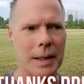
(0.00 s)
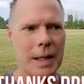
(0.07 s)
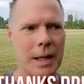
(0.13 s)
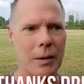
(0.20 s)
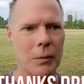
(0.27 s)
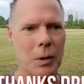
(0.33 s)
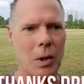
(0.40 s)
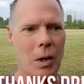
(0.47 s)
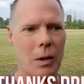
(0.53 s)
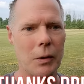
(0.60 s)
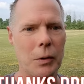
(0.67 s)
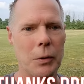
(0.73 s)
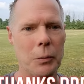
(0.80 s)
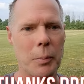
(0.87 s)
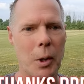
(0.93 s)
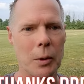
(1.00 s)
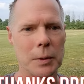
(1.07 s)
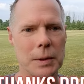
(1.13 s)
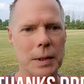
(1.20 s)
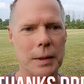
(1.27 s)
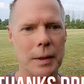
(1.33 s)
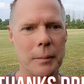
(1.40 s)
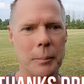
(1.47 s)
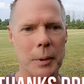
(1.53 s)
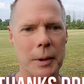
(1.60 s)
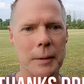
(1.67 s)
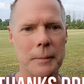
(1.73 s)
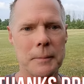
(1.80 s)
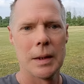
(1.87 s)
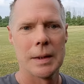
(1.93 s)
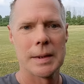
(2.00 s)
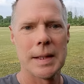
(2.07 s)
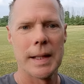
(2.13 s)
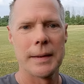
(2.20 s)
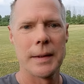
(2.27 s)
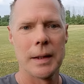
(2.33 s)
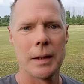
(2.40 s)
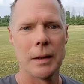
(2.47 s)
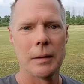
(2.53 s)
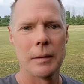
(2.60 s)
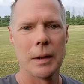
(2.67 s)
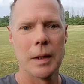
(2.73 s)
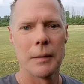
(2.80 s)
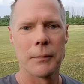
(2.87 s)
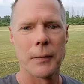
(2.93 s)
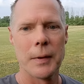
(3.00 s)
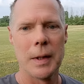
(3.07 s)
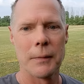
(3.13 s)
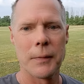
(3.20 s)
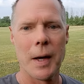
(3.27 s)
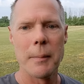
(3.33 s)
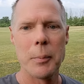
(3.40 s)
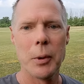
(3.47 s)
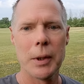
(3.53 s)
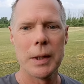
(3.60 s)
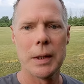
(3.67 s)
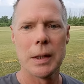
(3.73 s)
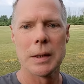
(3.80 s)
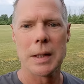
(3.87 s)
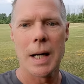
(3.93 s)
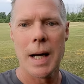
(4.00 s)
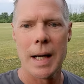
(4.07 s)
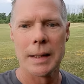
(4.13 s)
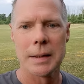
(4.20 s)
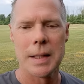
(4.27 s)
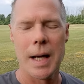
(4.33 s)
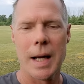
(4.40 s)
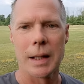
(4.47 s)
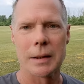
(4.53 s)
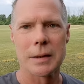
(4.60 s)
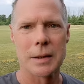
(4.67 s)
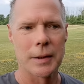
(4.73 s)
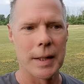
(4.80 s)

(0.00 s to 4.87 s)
I can't recall who posted it, but said that if if I put it in context,